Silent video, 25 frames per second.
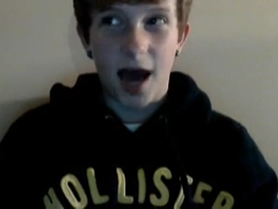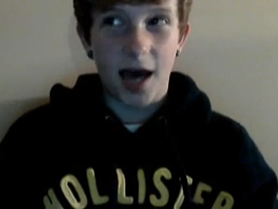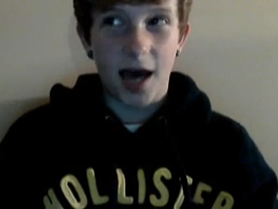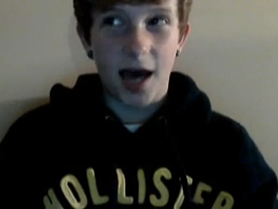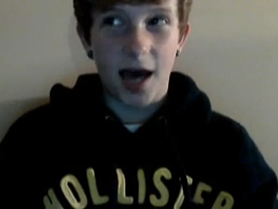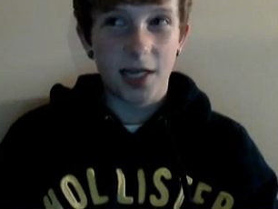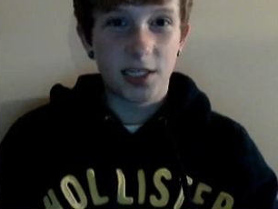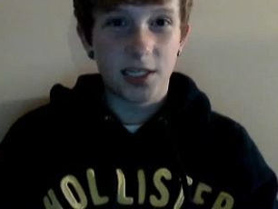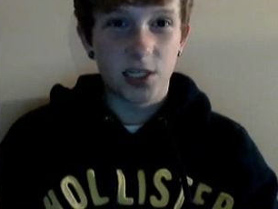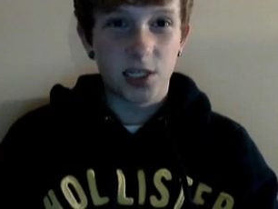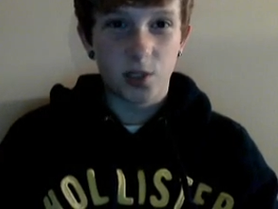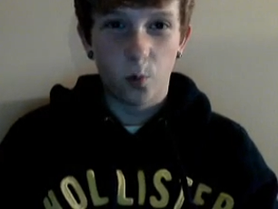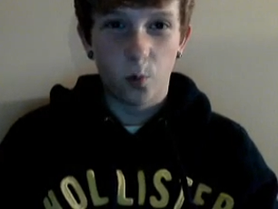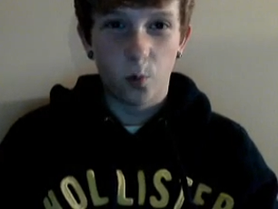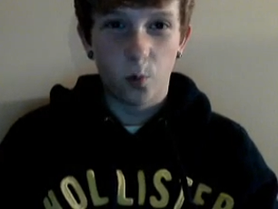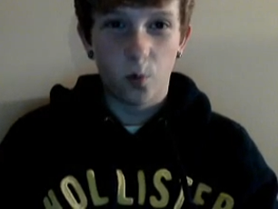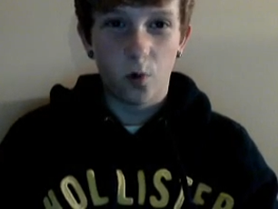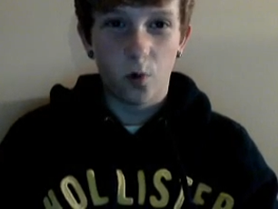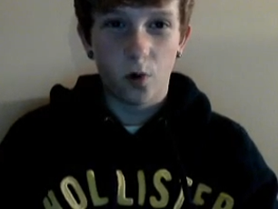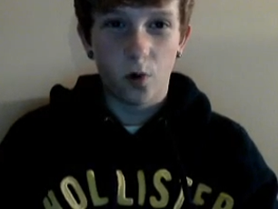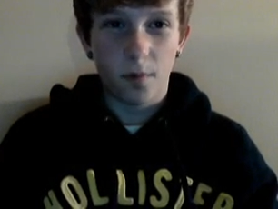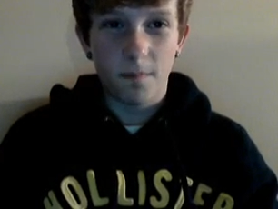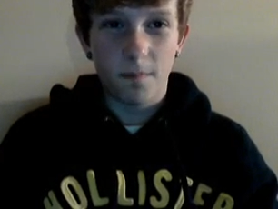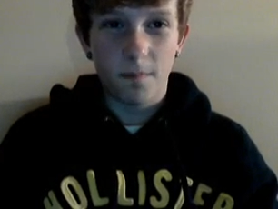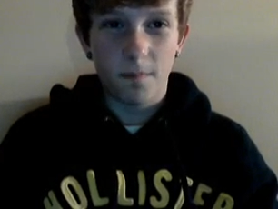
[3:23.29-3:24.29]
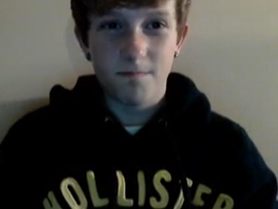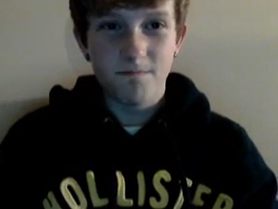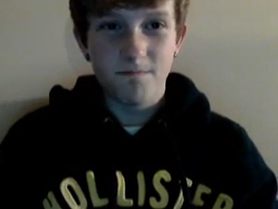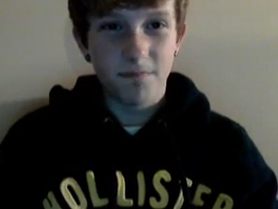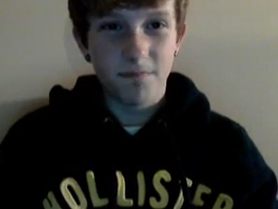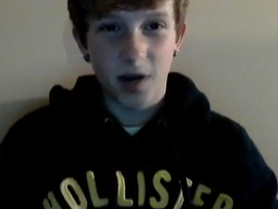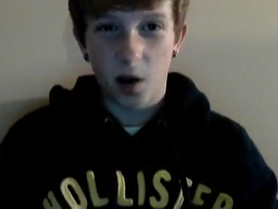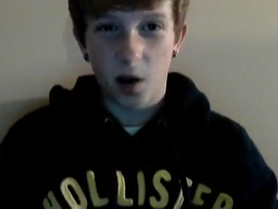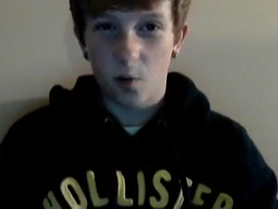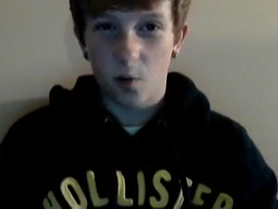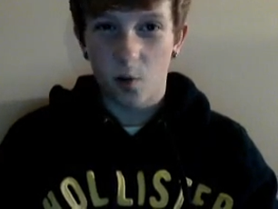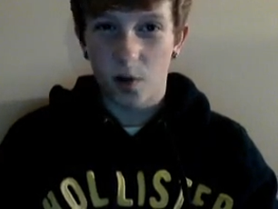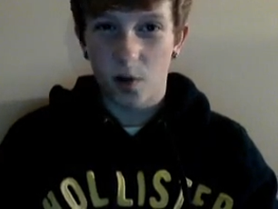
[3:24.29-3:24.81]
At school,
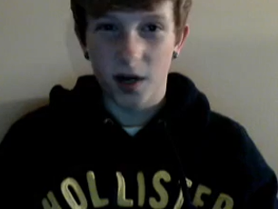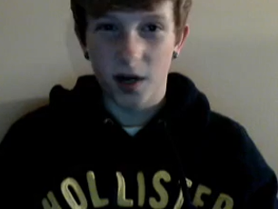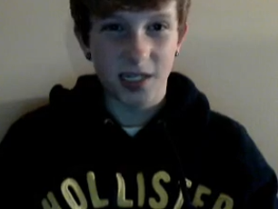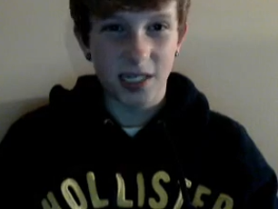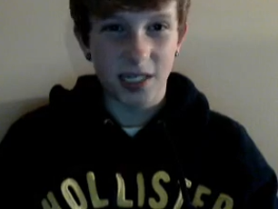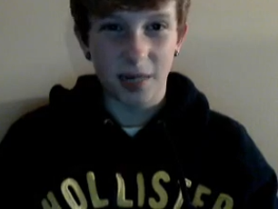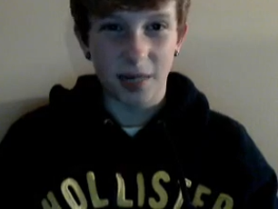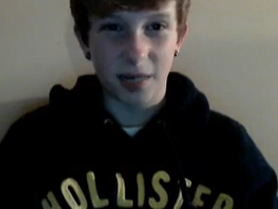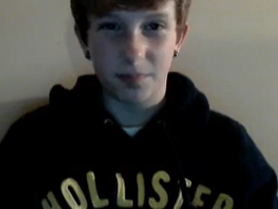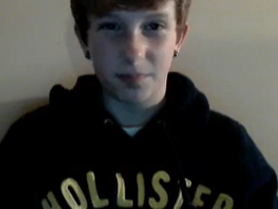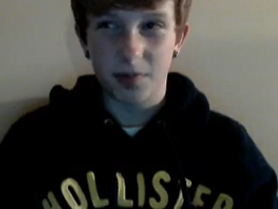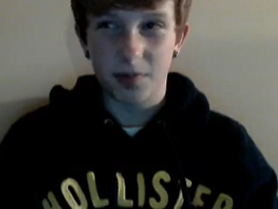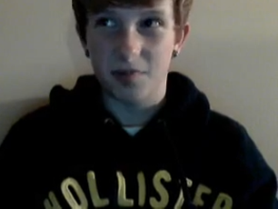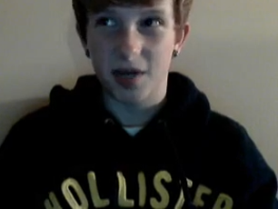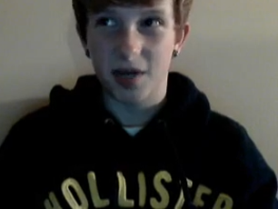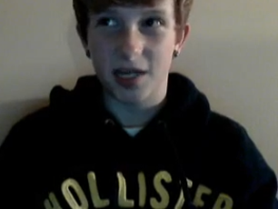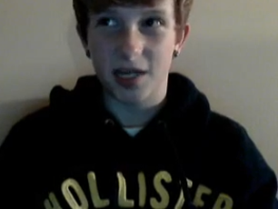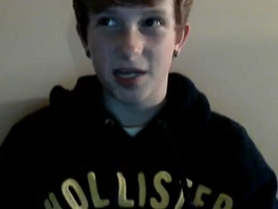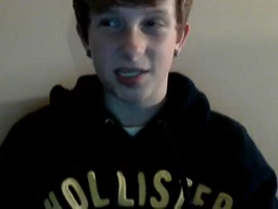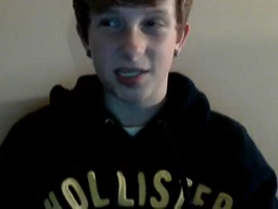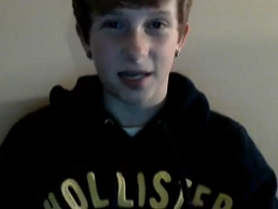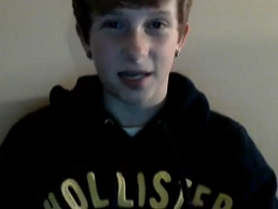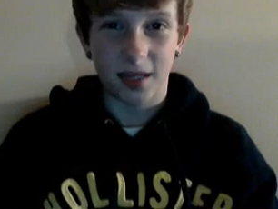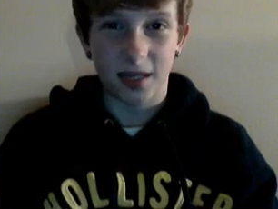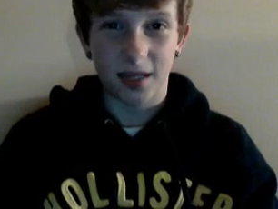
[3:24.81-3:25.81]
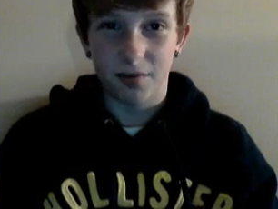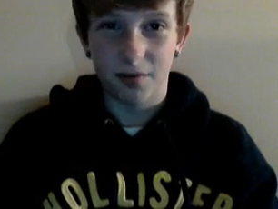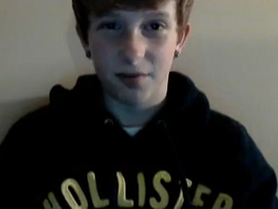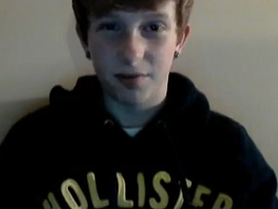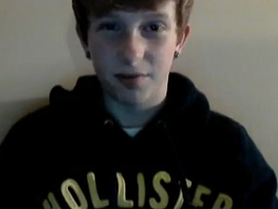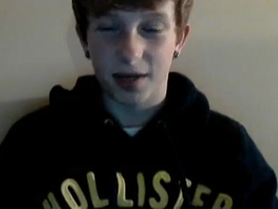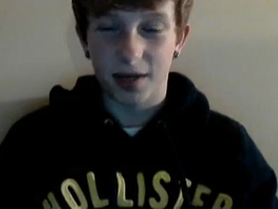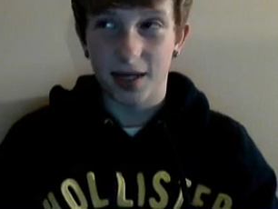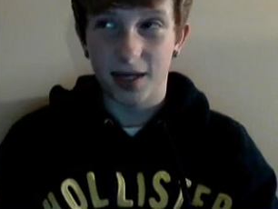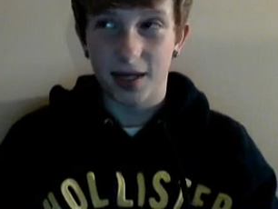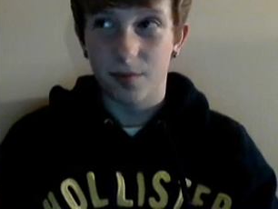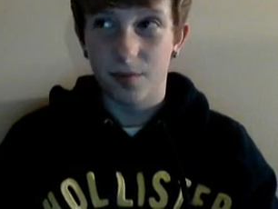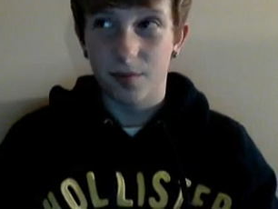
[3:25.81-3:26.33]
no one accepted me because I lived
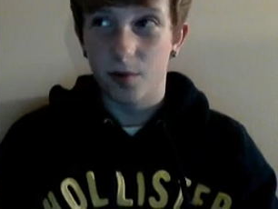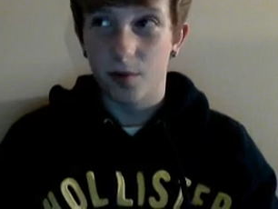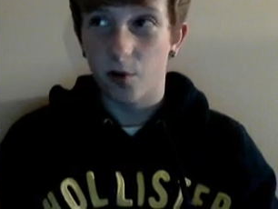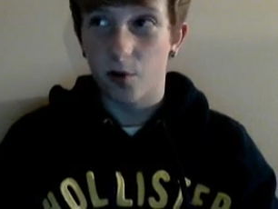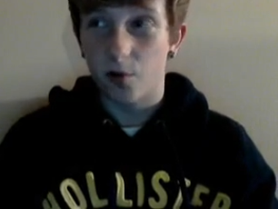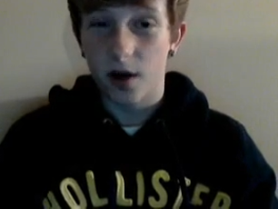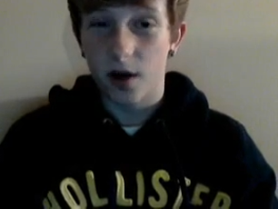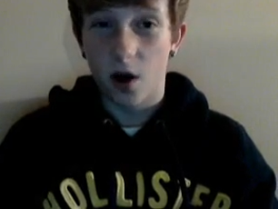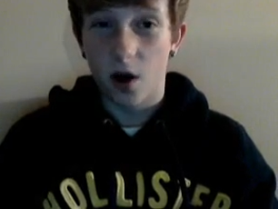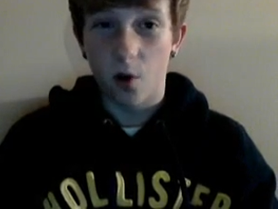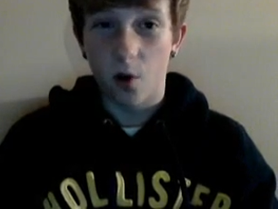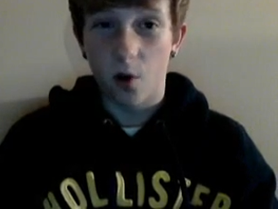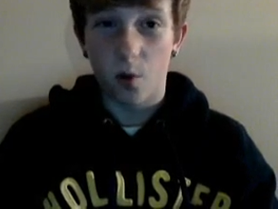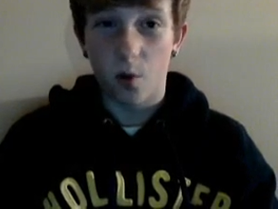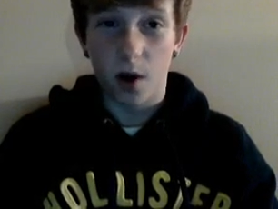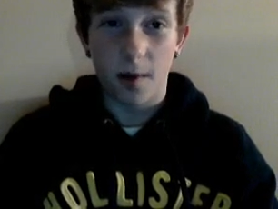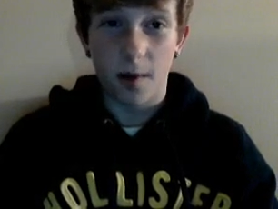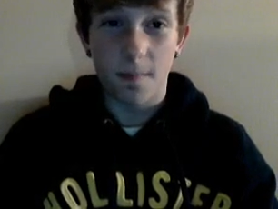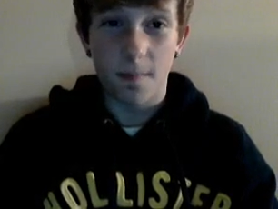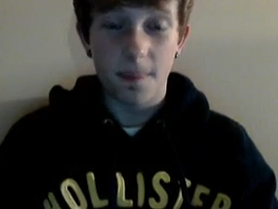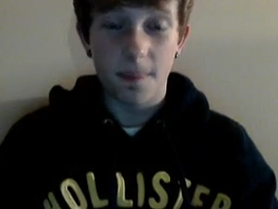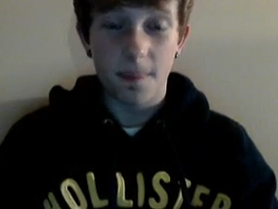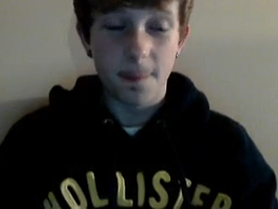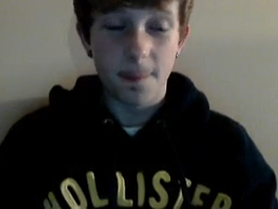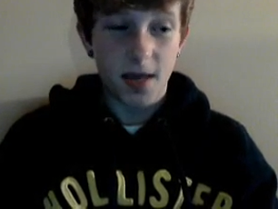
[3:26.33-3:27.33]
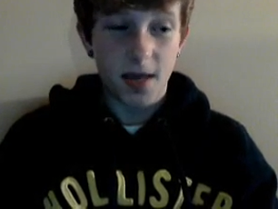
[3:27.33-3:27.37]
like in the middle of nowhere.